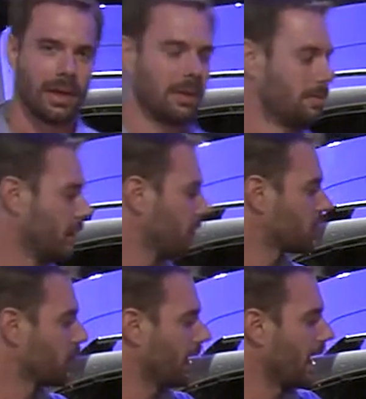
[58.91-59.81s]
In the
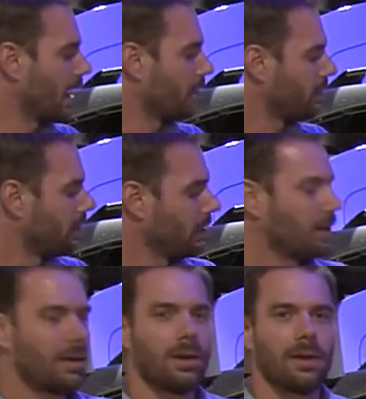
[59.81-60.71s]
mirrors we have
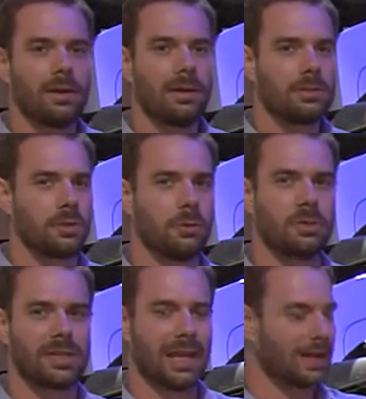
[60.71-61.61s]
two
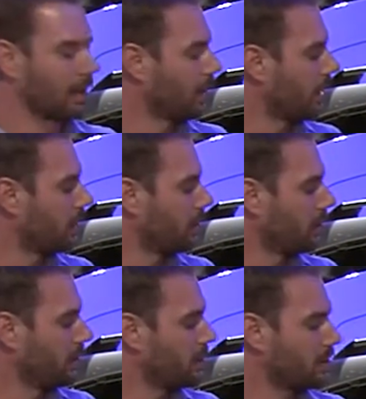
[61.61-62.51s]
scanning LiDAR
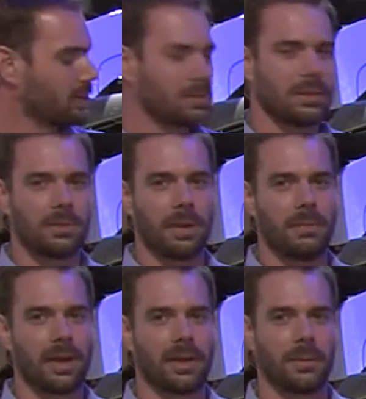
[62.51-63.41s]
units. These are
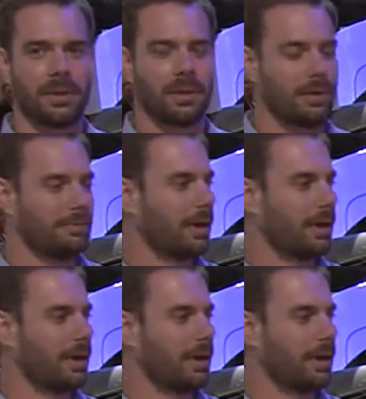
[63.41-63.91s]
made by a company called